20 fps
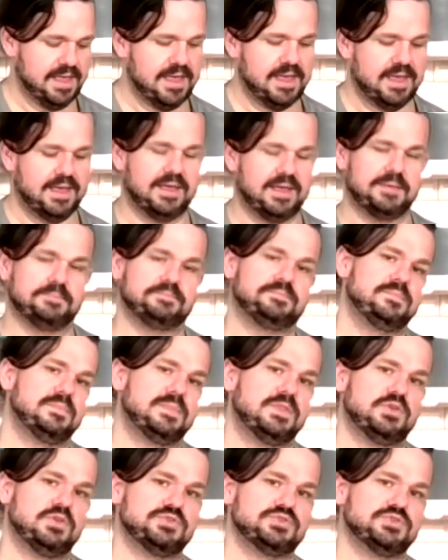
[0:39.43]
Um,
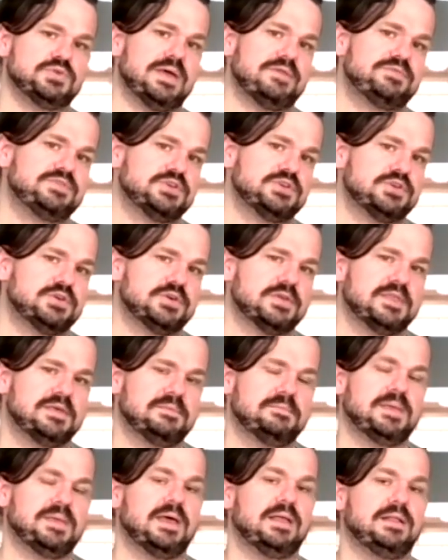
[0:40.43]
you do have to cook
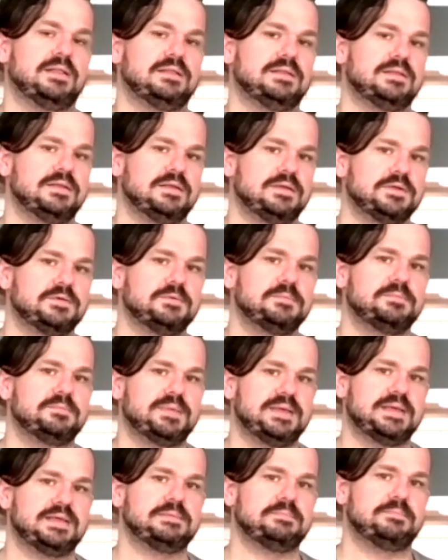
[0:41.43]
them a little
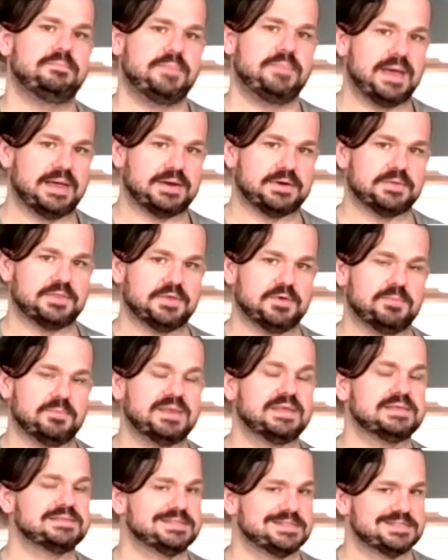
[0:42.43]
bit better though
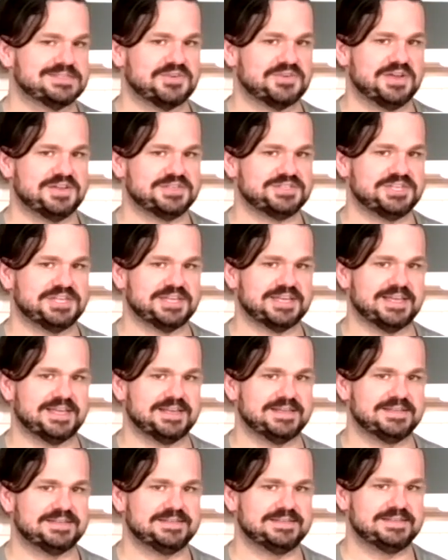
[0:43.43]
because it is ground
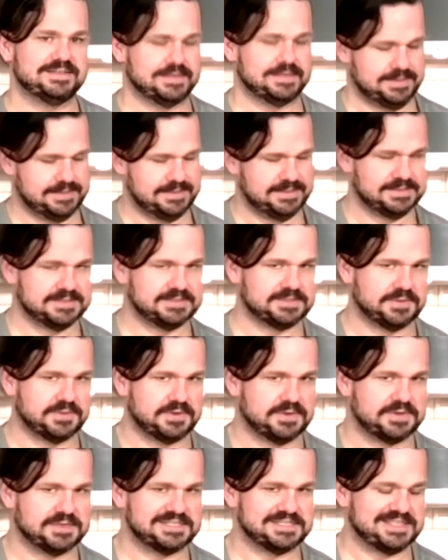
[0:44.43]
chicken. So
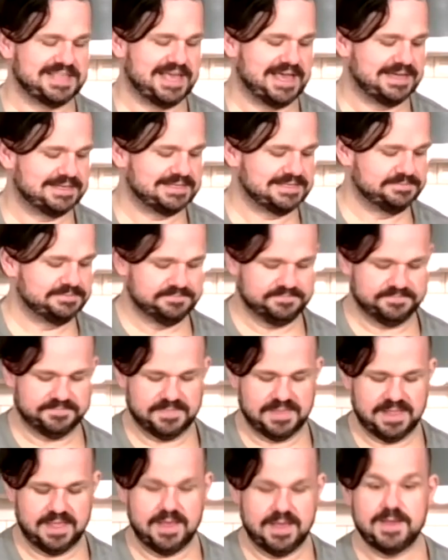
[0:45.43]
there is that.
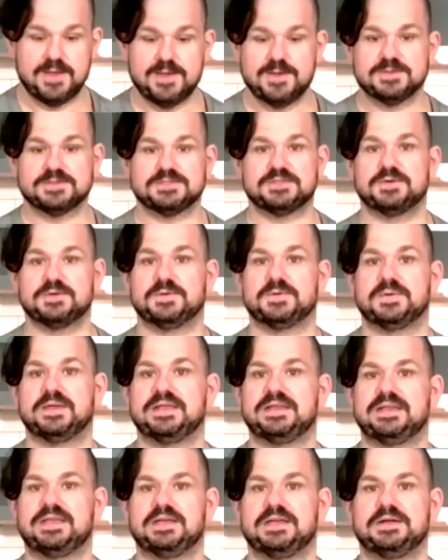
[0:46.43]
So
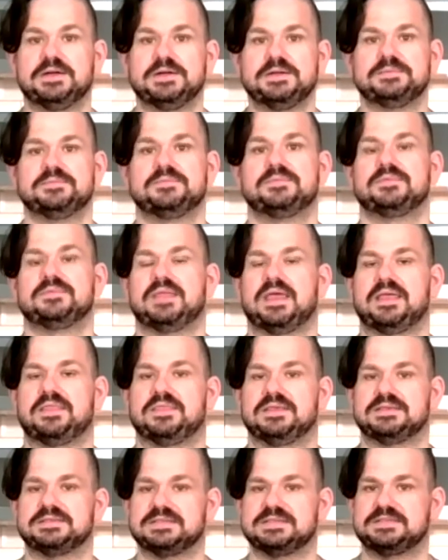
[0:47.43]
in here, and
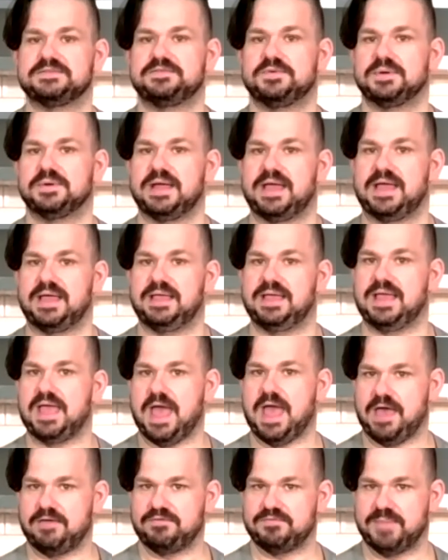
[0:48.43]
this is for a
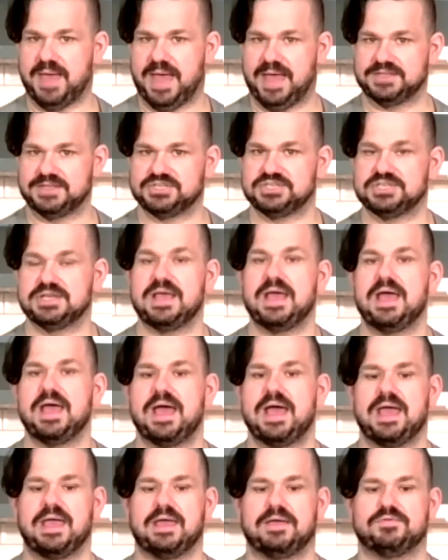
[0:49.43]
half batch,
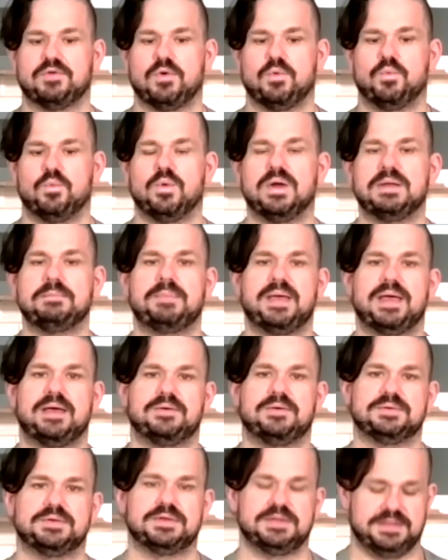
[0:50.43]
I have one
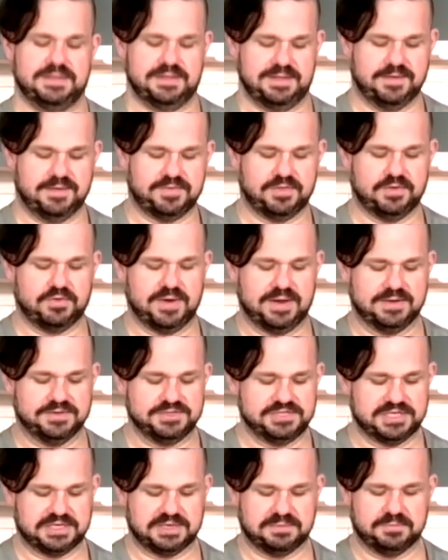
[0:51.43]
pound of the ground
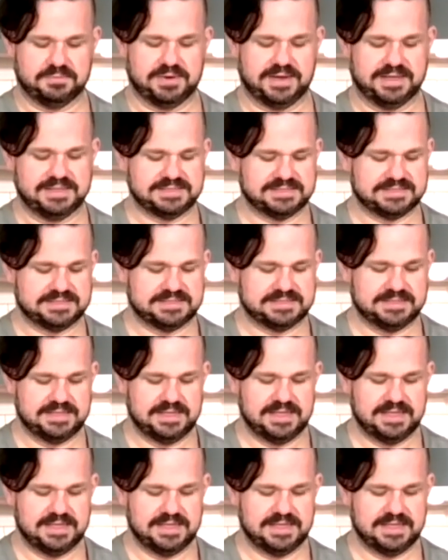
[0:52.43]
chicken breasts.